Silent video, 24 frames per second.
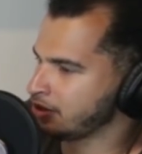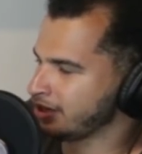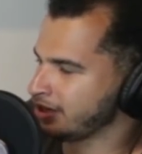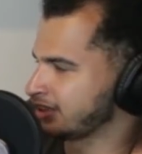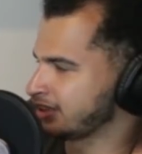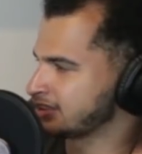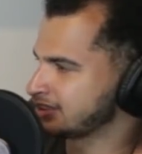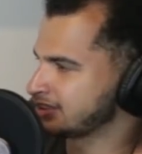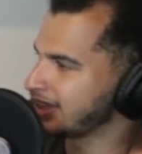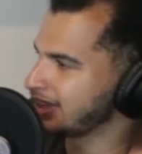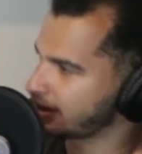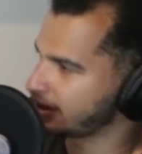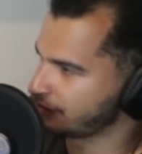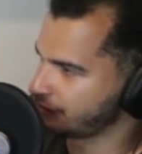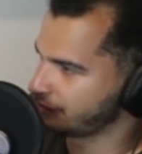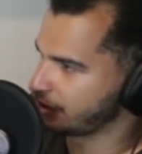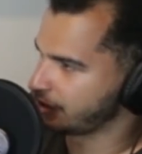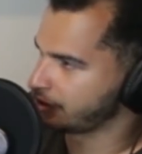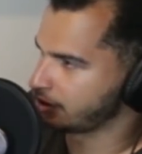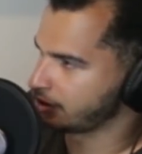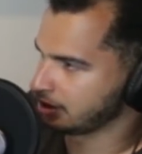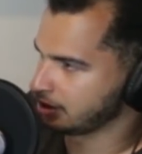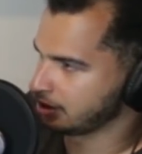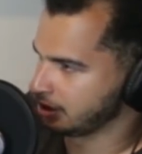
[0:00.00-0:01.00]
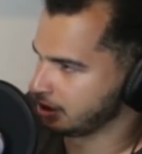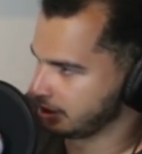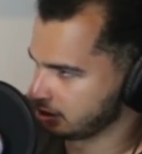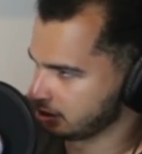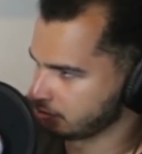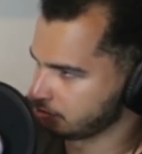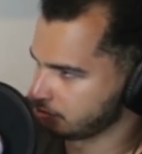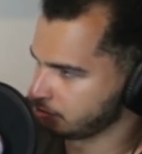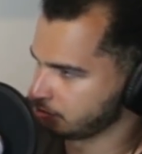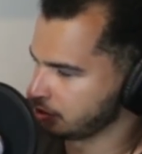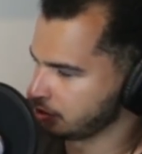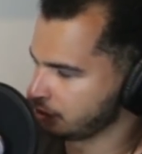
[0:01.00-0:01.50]
like a stock Veyron, not like
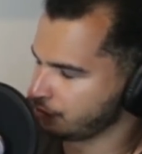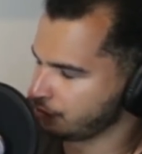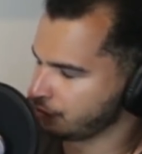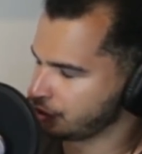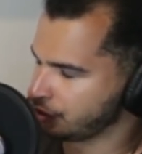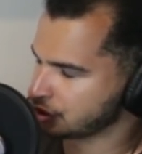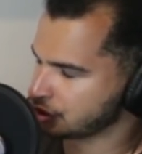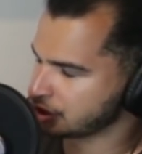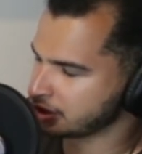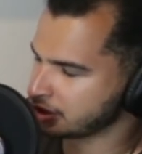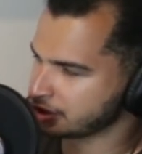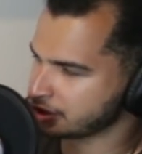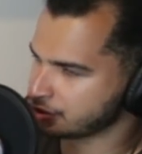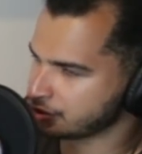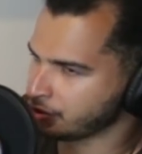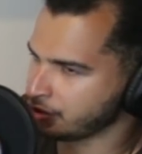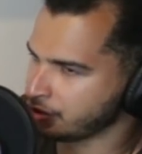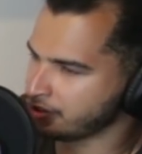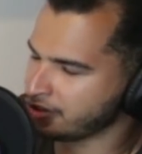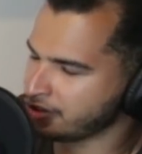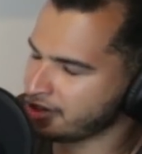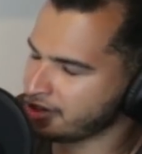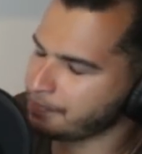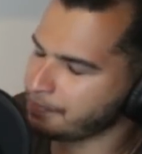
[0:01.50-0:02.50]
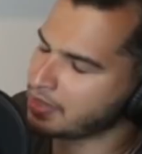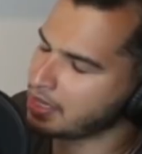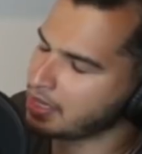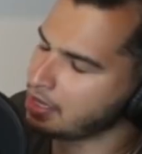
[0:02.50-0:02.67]
the first edition one, right?